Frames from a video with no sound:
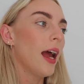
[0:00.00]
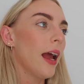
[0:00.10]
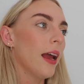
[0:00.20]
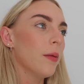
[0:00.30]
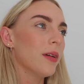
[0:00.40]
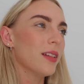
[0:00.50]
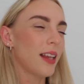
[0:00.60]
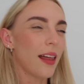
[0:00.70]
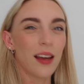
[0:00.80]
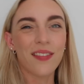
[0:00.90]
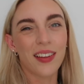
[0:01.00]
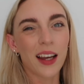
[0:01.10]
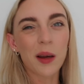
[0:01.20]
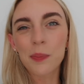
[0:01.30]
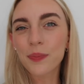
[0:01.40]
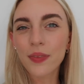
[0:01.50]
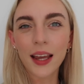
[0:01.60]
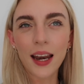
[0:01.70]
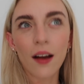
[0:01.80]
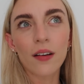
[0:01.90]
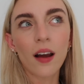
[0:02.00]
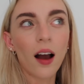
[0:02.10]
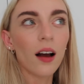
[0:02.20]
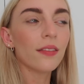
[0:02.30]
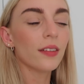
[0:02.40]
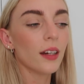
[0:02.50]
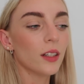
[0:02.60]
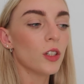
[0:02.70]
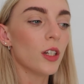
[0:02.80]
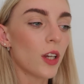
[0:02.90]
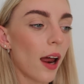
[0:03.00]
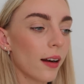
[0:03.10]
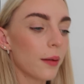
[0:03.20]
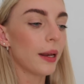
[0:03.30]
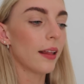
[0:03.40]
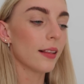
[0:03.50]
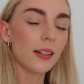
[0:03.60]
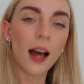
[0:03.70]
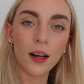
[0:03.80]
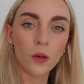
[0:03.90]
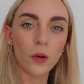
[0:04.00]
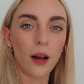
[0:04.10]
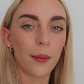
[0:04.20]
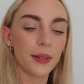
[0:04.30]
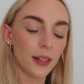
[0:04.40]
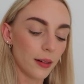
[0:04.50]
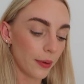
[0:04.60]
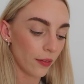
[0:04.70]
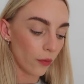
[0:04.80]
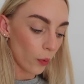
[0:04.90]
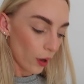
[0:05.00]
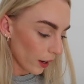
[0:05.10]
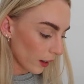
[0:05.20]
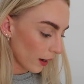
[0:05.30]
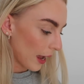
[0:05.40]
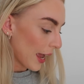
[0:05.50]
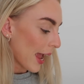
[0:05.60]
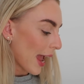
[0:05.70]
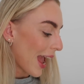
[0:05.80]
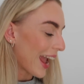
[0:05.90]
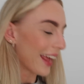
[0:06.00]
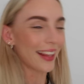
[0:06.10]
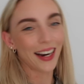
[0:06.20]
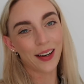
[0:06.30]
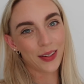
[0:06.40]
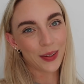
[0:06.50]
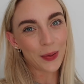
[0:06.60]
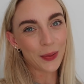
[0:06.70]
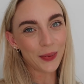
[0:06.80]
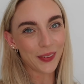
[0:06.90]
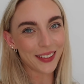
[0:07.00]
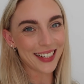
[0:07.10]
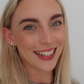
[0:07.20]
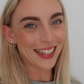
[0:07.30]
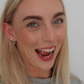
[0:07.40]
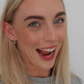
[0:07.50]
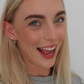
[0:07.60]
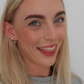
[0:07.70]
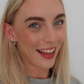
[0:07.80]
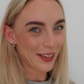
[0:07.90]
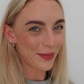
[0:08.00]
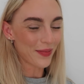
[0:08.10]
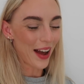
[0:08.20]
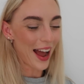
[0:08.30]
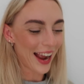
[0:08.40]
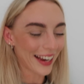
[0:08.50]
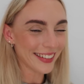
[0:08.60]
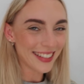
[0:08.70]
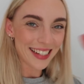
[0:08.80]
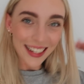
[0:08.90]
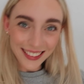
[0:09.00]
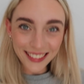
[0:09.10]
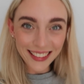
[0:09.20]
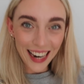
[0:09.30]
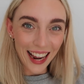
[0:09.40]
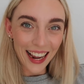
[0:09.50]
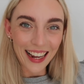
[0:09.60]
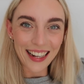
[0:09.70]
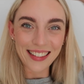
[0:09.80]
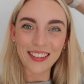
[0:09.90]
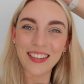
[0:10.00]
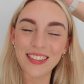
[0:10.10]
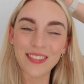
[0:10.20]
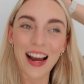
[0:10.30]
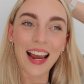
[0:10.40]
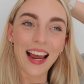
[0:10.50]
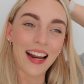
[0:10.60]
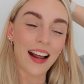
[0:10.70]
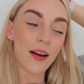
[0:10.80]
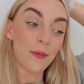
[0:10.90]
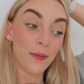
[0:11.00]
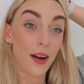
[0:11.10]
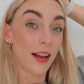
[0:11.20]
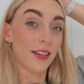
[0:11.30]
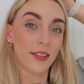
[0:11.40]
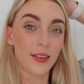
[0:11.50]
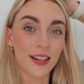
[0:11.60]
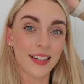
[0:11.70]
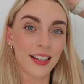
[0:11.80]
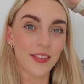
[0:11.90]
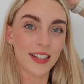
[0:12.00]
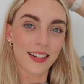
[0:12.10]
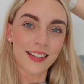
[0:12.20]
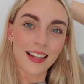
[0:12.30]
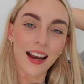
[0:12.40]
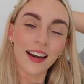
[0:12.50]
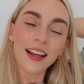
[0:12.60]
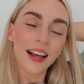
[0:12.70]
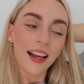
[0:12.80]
And we just sat there for like an hour and a half, chit-chatted a bit at the start, caught up, did a bit of work. And then I got the call to say that my desk chair is on its way and I just got it delivered just then.